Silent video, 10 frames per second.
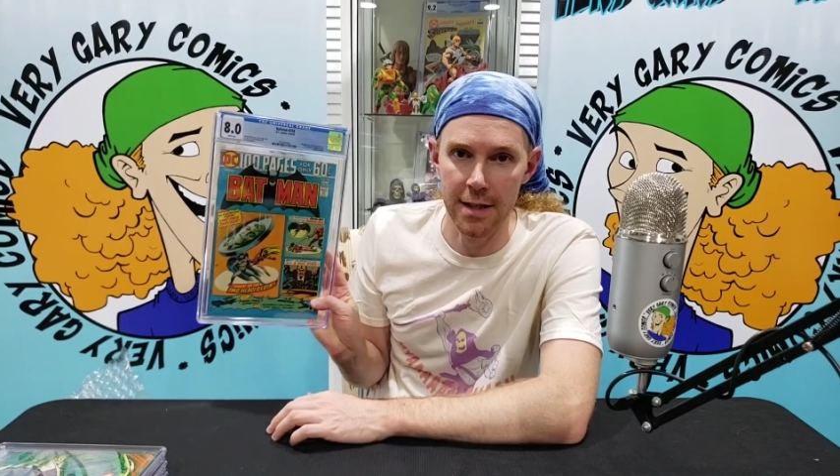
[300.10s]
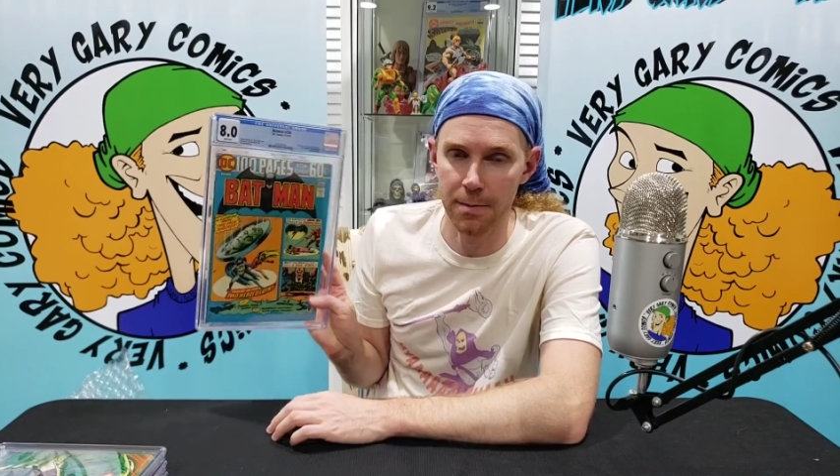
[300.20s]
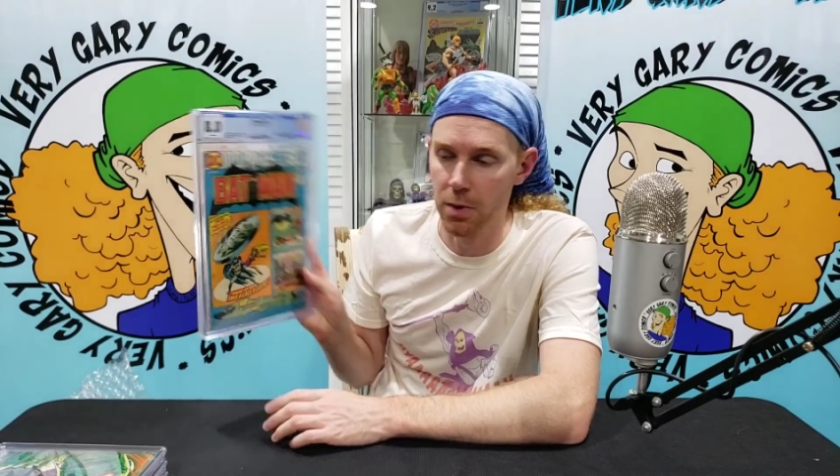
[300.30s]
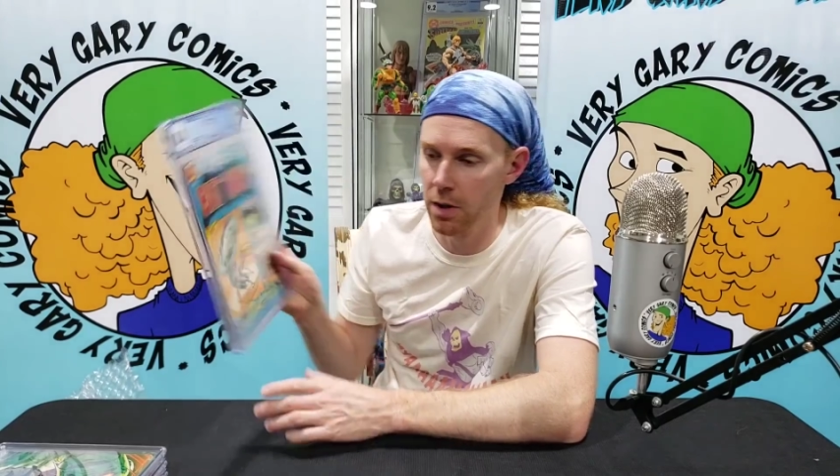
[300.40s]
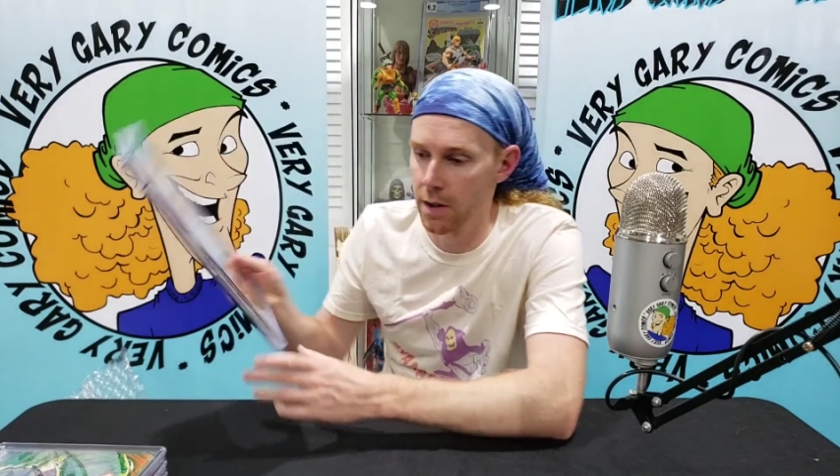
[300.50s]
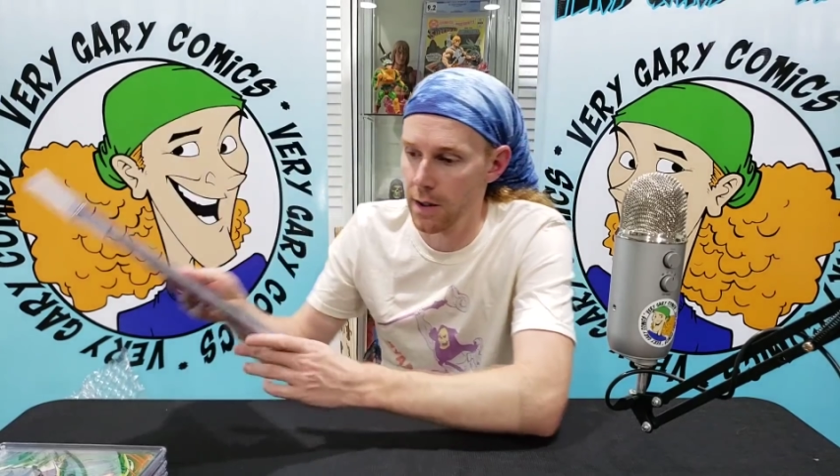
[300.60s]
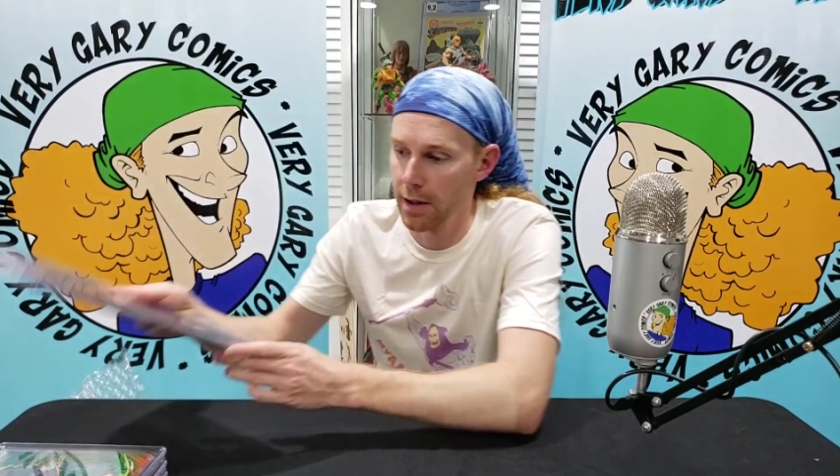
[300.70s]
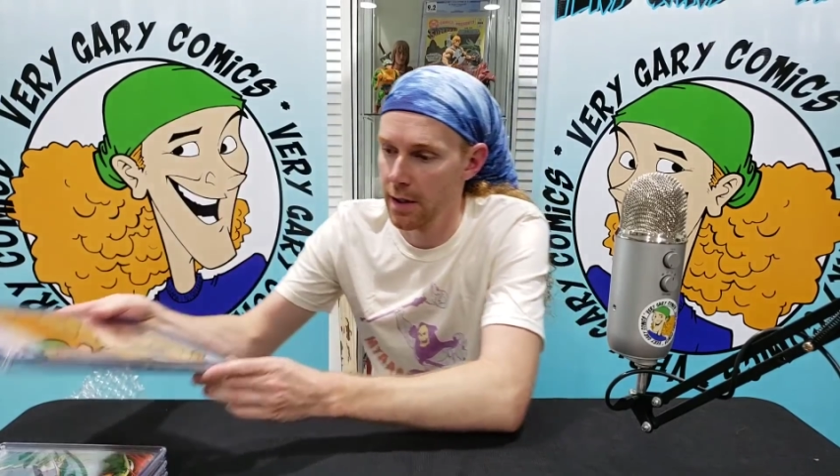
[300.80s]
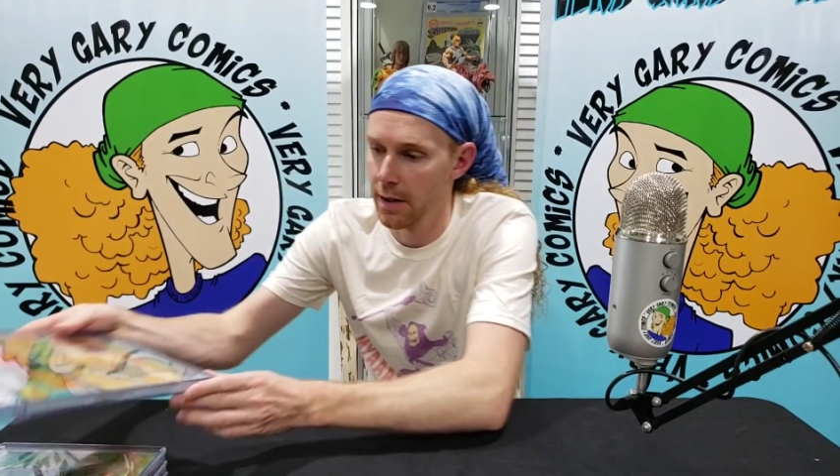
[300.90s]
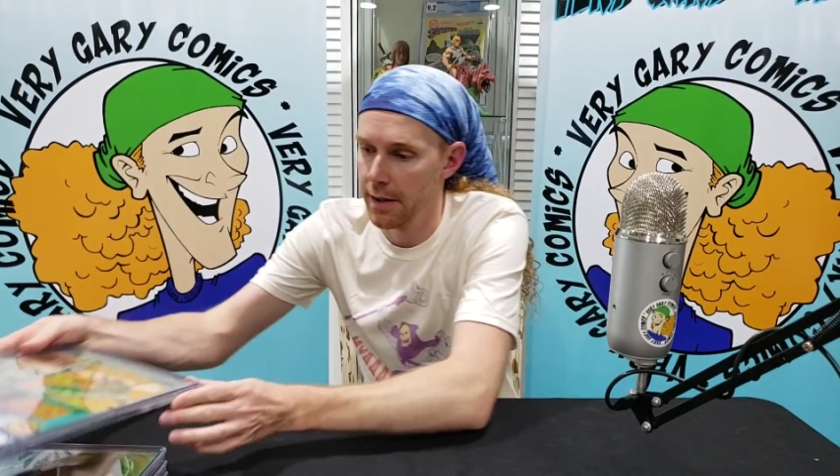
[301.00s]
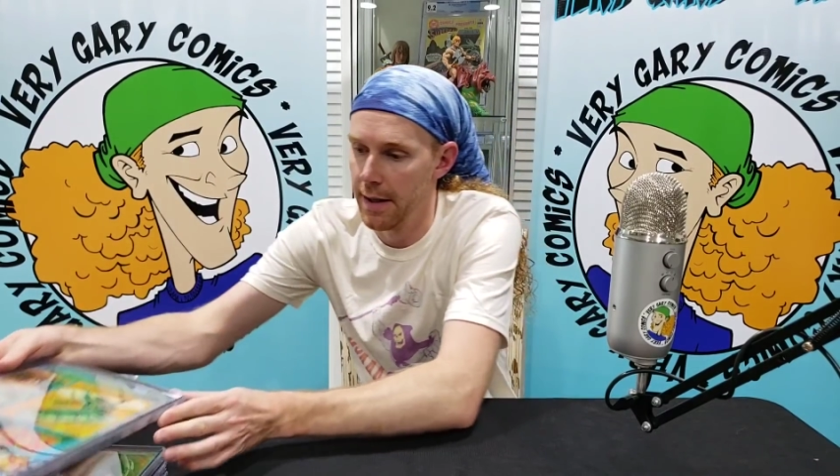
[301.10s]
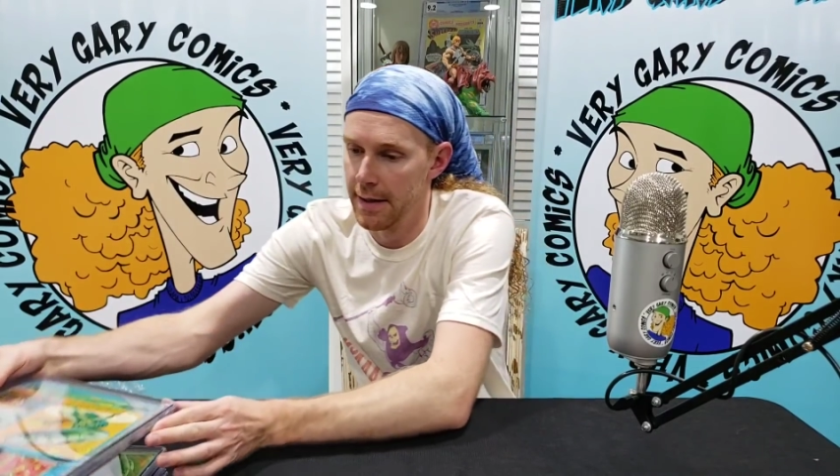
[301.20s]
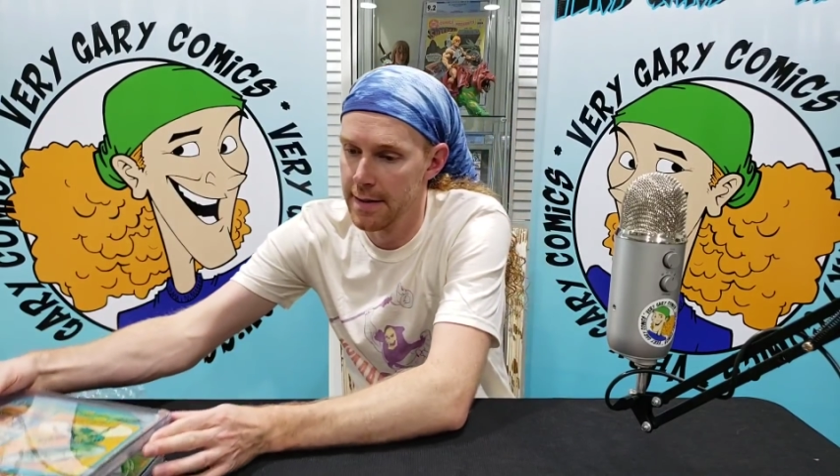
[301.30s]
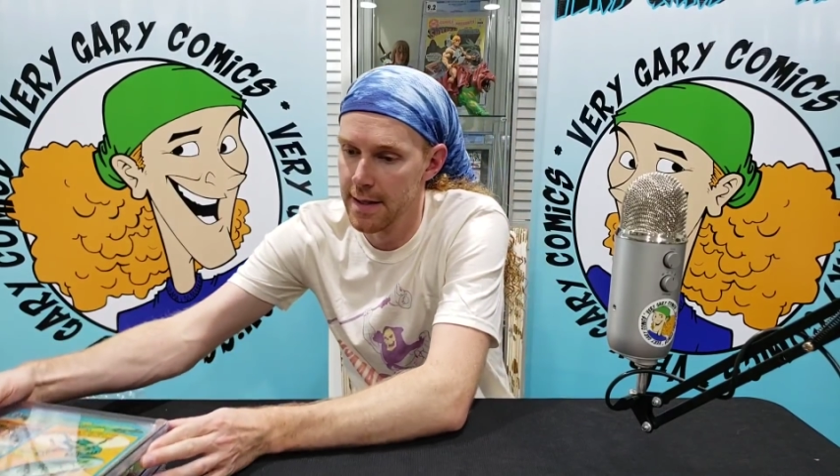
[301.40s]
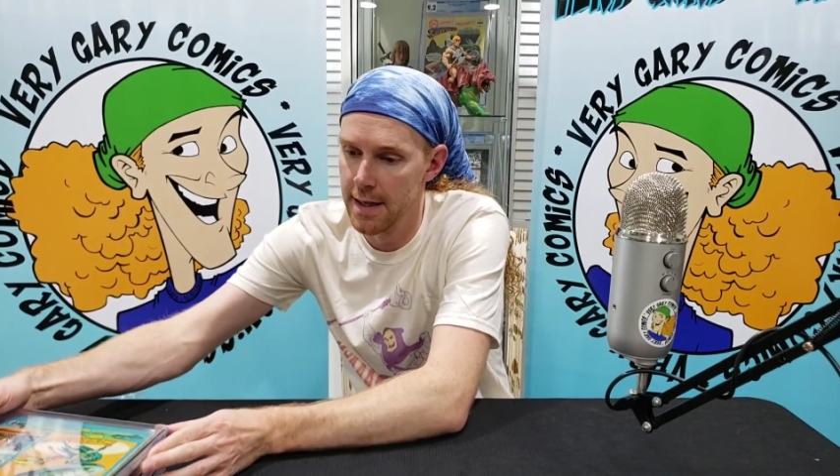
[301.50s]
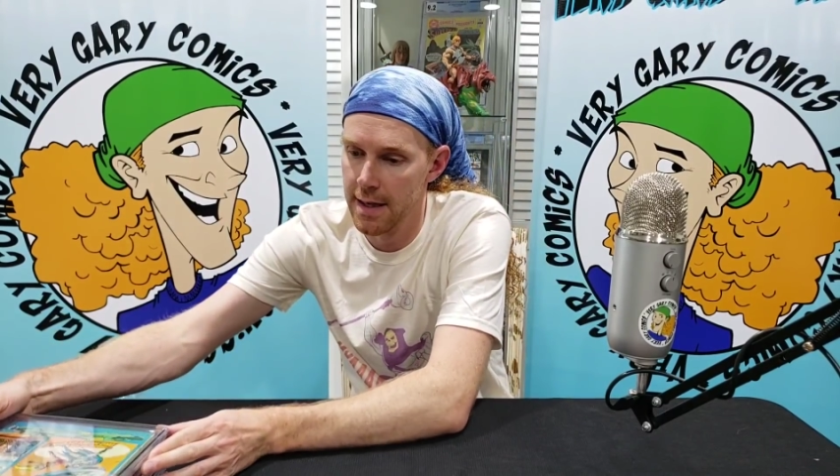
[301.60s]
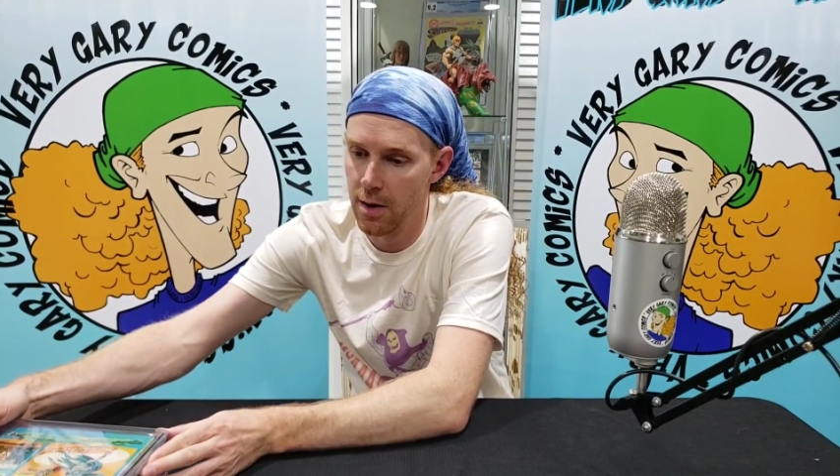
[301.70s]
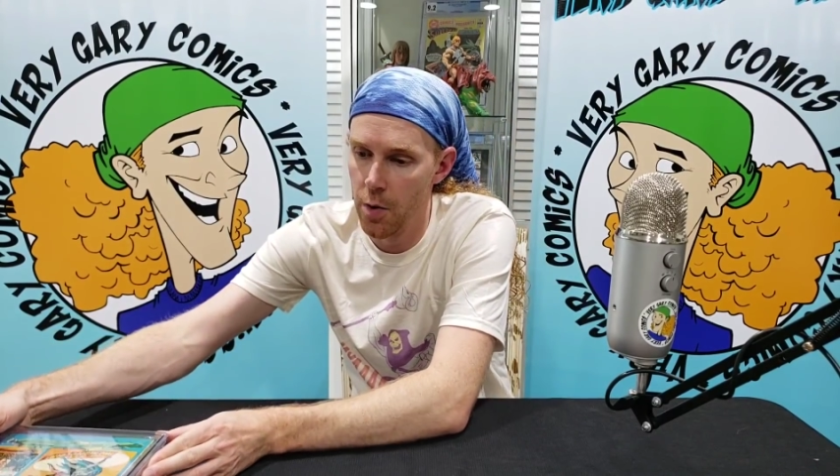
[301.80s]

a nice book. And uh,